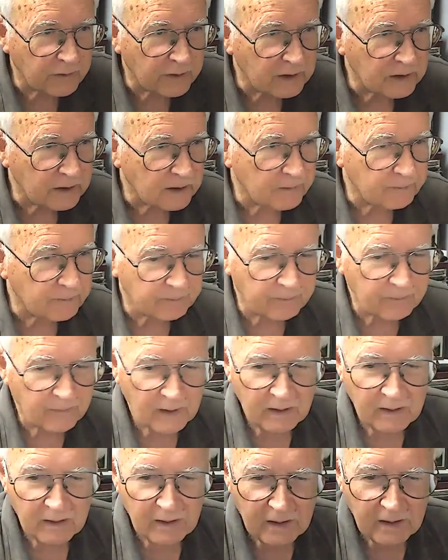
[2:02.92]
the
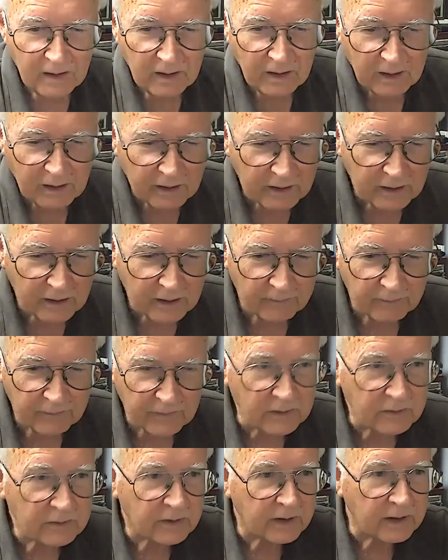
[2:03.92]

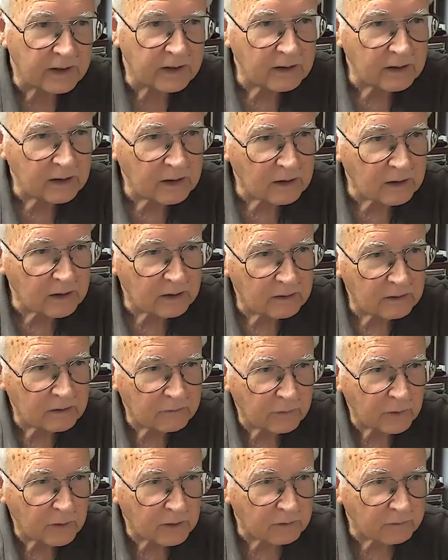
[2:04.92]
internet here,
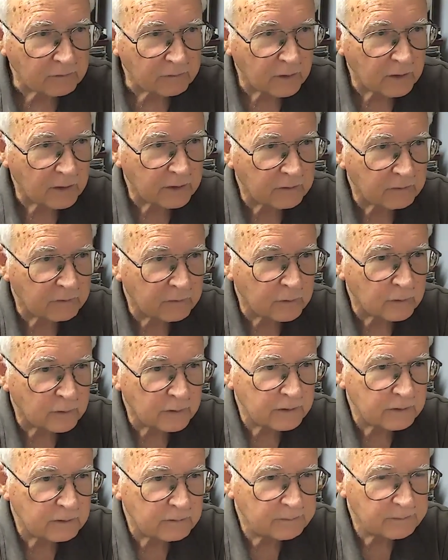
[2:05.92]
if I can find it for
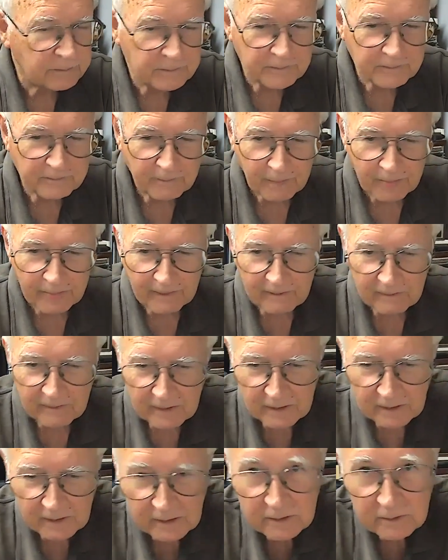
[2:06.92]
you.
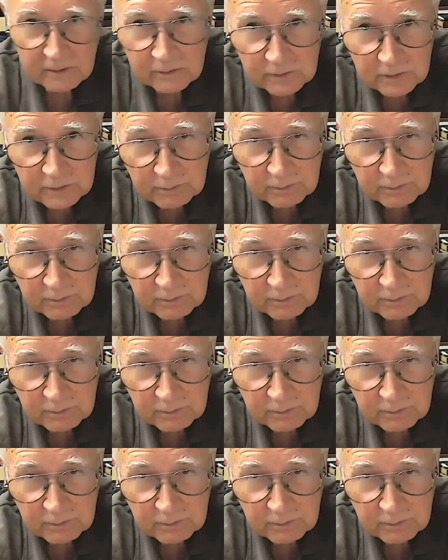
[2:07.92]
Just